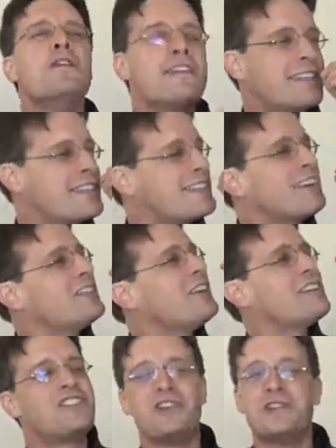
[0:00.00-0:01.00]
You sucked all
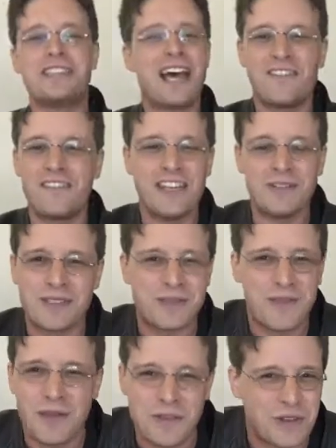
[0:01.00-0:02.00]
the juice out of it. It
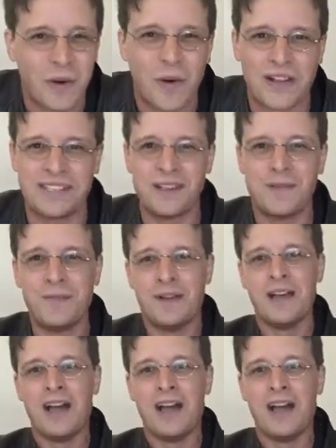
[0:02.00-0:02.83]
was awesome.